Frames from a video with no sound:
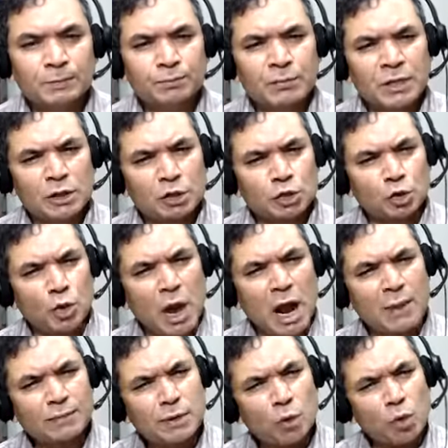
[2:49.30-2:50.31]
So
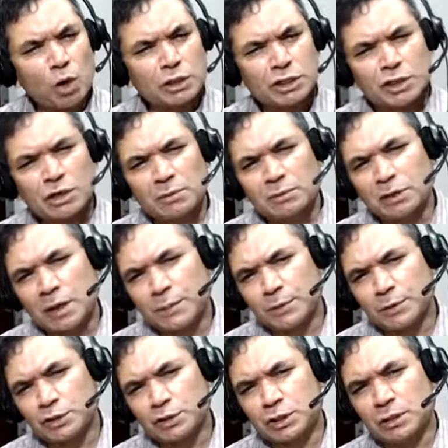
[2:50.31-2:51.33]
after watching Amitabh
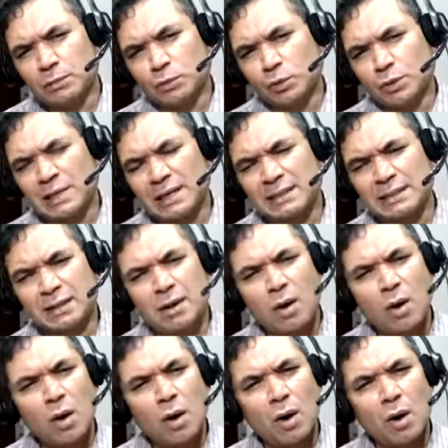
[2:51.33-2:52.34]
Bachchan movies, I said,
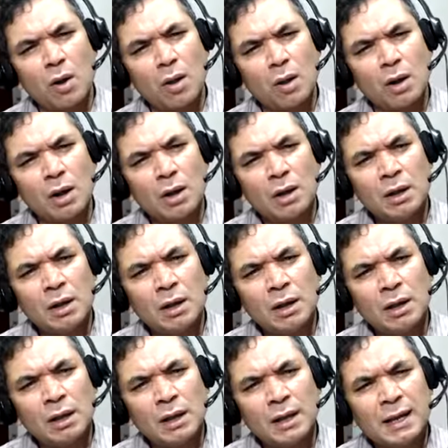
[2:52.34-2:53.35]
oh,
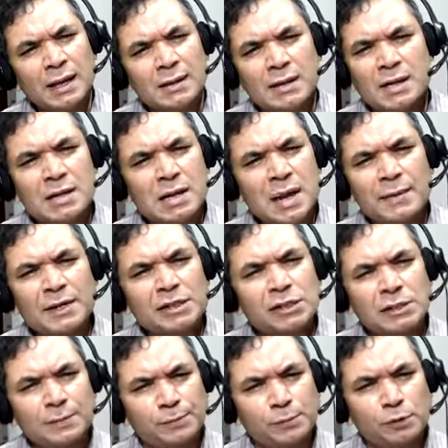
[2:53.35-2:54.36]
he didn't have any
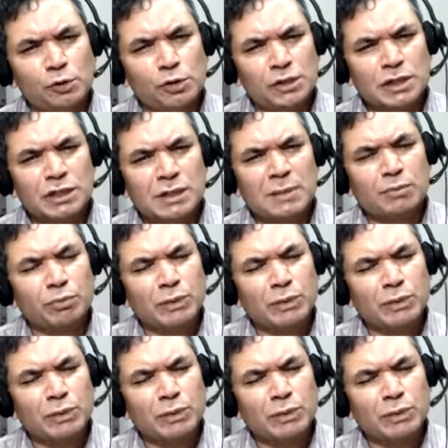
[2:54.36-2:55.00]
support system.